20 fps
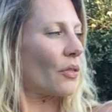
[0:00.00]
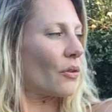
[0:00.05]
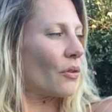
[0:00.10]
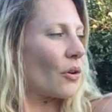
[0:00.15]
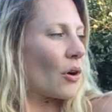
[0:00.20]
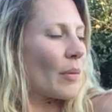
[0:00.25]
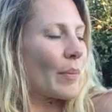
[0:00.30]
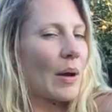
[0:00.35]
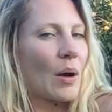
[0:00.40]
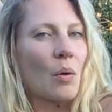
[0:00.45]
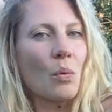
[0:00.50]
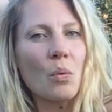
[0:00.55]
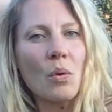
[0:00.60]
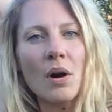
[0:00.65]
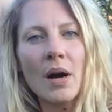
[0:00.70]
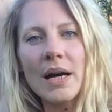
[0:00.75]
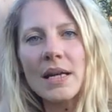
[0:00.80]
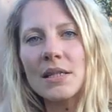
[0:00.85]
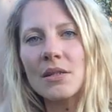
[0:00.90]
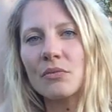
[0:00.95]
other arm out
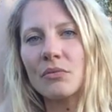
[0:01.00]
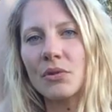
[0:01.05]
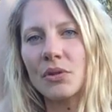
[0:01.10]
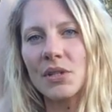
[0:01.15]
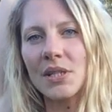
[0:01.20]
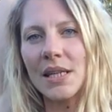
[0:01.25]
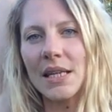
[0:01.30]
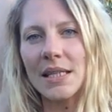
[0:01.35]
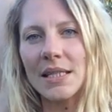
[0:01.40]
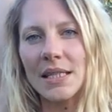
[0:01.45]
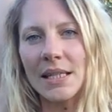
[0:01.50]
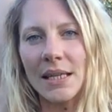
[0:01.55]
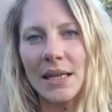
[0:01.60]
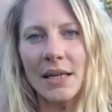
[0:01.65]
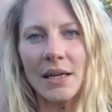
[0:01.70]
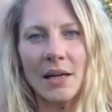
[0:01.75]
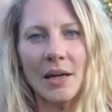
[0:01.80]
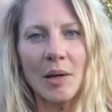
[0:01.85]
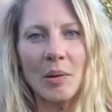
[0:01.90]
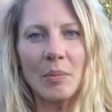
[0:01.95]
wide and rotating
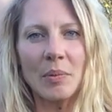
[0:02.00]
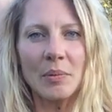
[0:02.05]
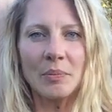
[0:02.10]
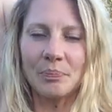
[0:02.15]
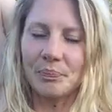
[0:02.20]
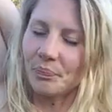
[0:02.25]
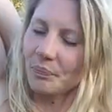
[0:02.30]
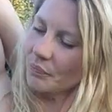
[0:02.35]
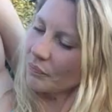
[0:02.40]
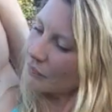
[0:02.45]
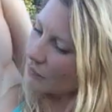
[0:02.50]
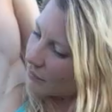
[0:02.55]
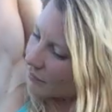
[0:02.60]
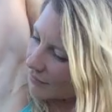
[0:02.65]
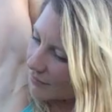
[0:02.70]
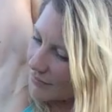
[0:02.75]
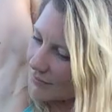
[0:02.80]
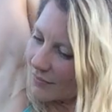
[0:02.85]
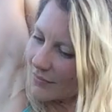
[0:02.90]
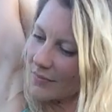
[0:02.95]
it up.
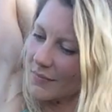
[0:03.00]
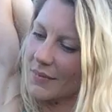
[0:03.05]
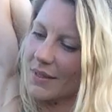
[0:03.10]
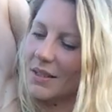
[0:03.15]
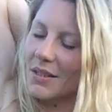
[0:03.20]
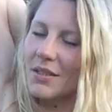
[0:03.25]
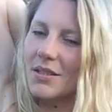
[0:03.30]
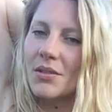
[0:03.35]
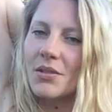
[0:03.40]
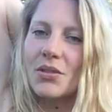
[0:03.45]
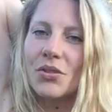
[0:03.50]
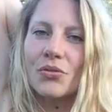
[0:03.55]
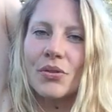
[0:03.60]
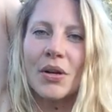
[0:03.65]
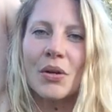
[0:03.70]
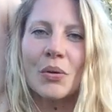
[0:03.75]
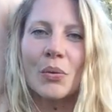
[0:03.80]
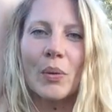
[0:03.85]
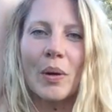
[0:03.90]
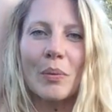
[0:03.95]
So
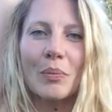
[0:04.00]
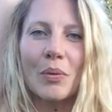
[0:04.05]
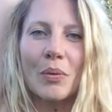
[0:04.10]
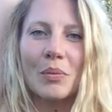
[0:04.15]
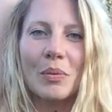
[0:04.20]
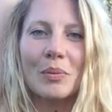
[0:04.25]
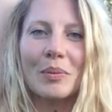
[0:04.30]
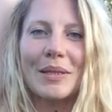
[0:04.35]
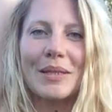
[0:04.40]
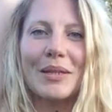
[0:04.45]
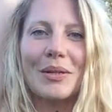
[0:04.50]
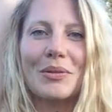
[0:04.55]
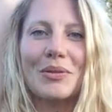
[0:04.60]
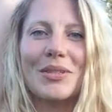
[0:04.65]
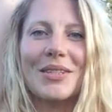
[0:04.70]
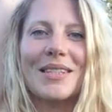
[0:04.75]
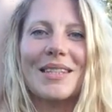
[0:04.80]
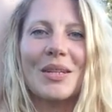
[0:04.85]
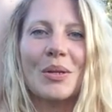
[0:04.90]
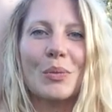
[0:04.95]
straight away probably
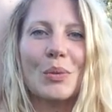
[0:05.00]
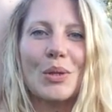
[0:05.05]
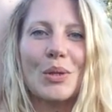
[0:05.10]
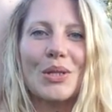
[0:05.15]
noticing